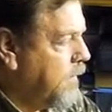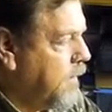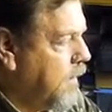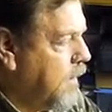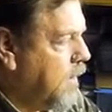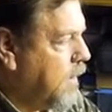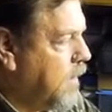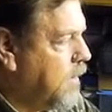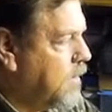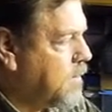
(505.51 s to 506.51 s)

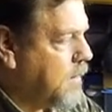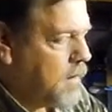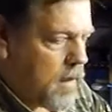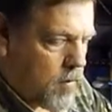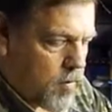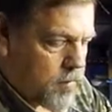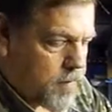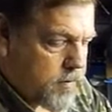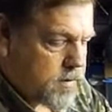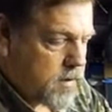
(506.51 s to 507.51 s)
And I will
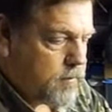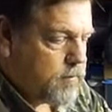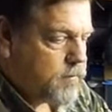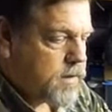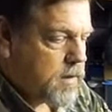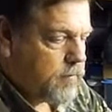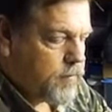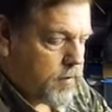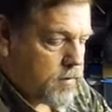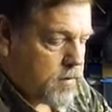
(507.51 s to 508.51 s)
post some
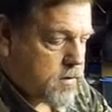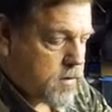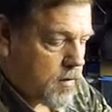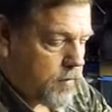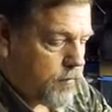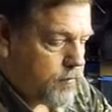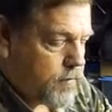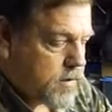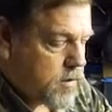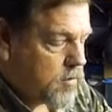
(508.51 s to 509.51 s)
photos of
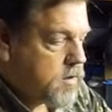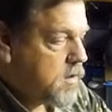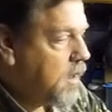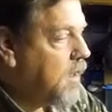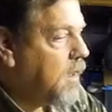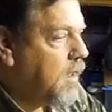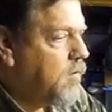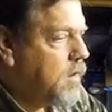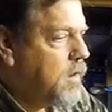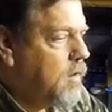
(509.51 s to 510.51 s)
the short string and
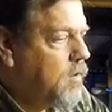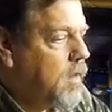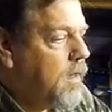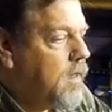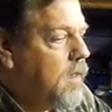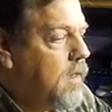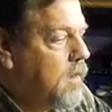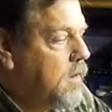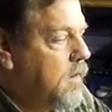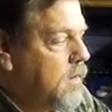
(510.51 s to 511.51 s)
how it looked like
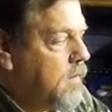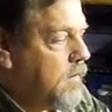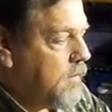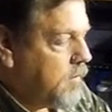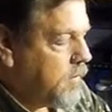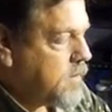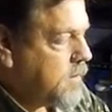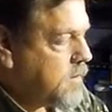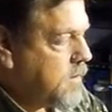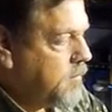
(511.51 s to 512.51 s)
on the
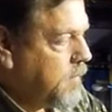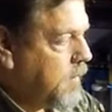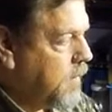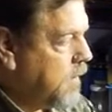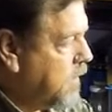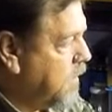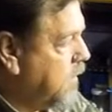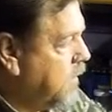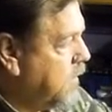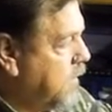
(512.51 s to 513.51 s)
system.
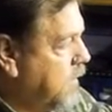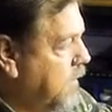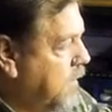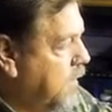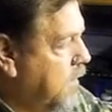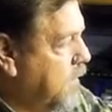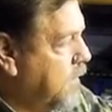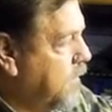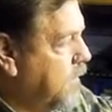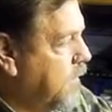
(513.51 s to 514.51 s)

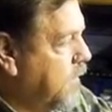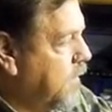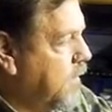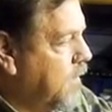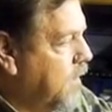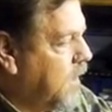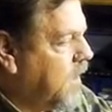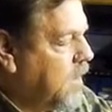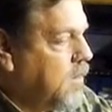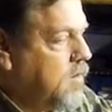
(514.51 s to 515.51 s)
I
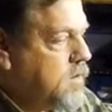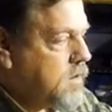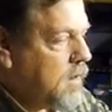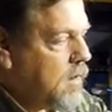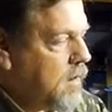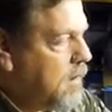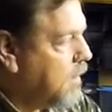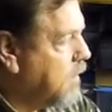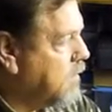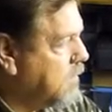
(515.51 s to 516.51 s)
did use
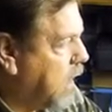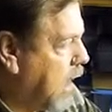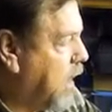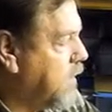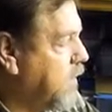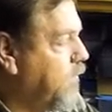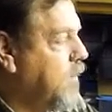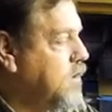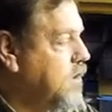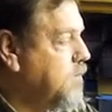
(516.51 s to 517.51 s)
a
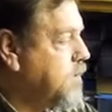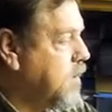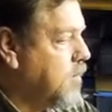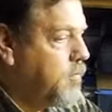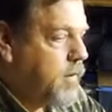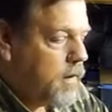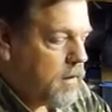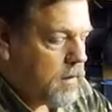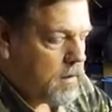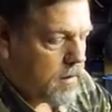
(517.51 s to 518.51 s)
relatively cheap scope,
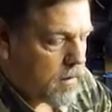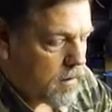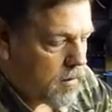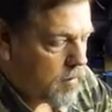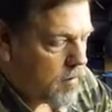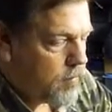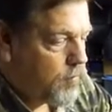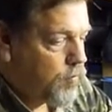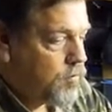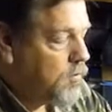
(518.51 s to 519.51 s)
only a
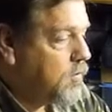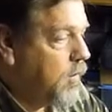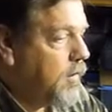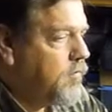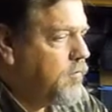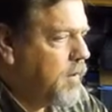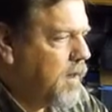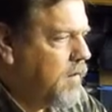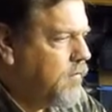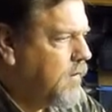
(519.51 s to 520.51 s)
4:12
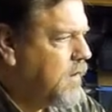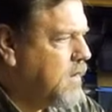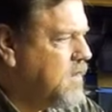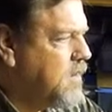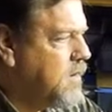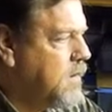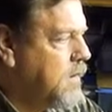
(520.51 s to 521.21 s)
magnification.